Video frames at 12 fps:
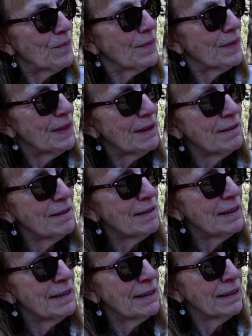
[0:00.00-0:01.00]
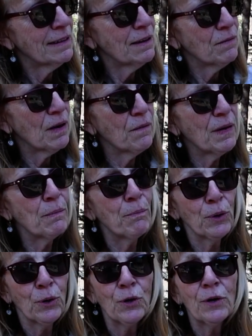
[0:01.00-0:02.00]
This is indicative of a
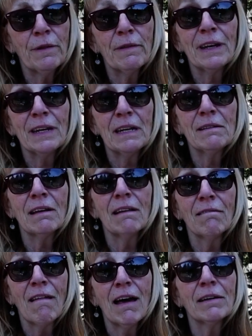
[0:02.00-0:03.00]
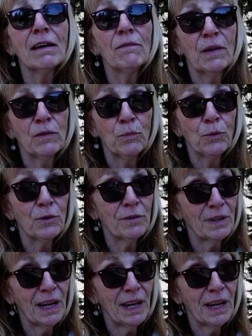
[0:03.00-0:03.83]
bird that eats a lot of other birds.